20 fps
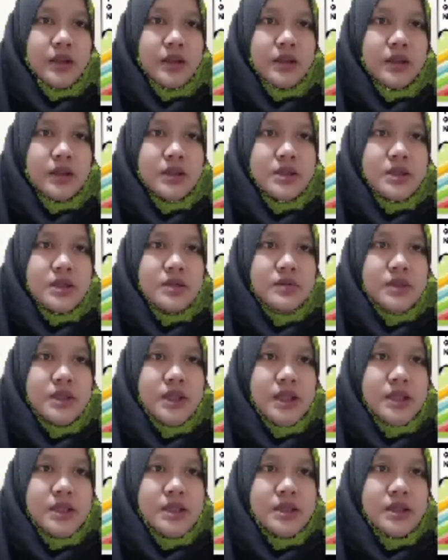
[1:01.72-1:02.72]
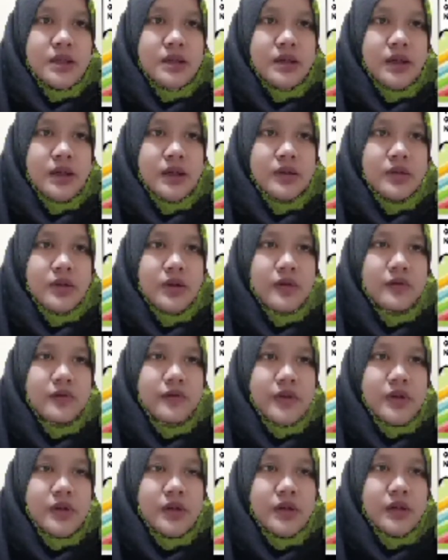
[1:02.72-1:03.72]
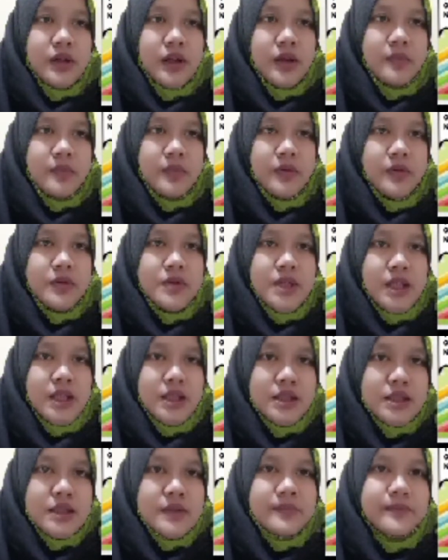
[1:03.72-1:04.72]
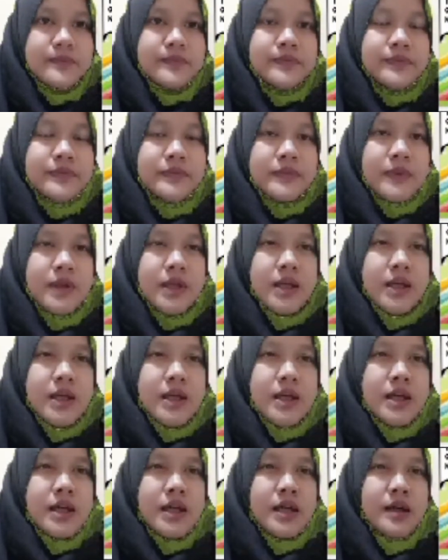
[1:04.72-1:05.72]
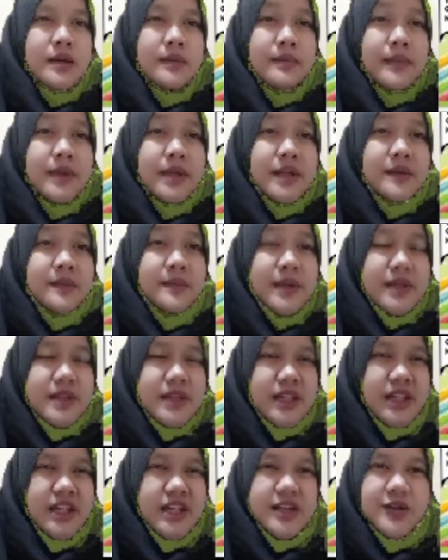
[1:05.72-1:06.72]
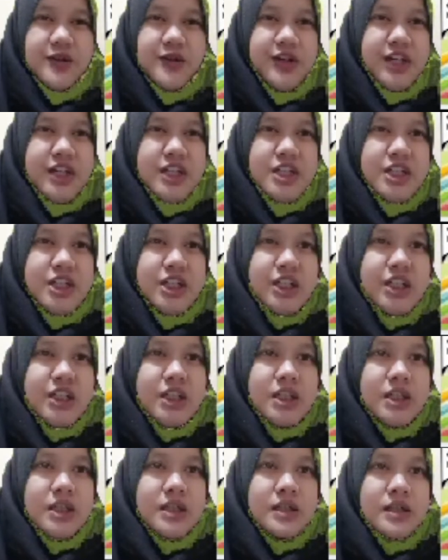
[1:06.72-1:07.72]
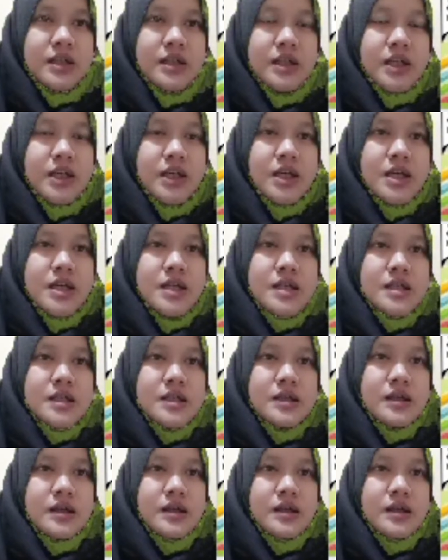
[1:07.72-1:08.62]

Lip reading: the success rate of the learning process. Mathematics education is